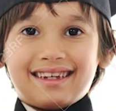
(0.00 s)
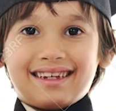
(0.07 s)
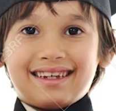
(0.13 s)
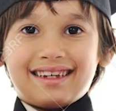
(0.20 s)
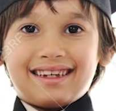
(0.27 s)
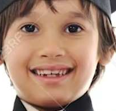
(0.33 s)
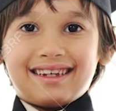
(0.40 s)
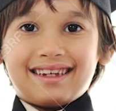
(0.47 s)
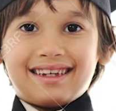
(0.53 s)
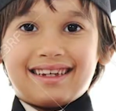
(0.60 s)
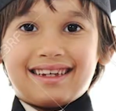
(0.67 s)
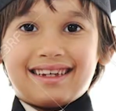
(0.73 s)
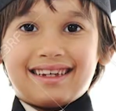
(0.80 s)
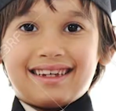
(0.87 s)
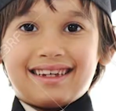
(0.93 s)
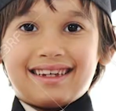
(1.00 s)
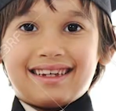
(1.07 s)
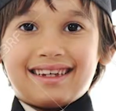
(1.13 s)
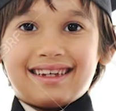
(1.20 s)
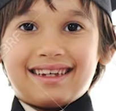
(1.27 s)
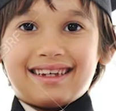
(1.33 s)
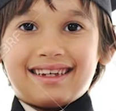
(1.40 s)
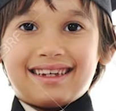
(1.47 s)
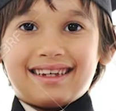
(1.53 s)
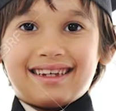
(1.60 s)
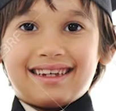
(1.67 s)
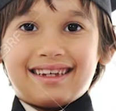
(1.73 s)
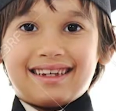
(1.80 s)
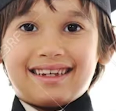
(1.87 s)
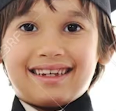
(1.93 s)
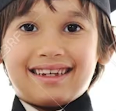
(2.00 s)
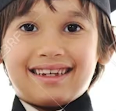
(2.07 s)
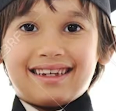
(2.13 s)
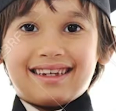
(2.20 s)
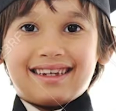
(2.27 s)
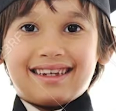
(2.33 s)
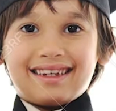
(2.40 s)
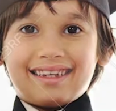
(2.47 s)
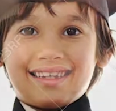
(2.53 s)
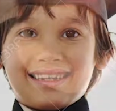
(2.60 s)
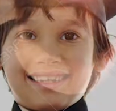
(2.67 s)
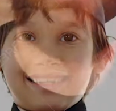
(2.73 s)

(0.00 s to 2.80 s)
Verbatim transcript: on the science of supplementation so that you can make an educated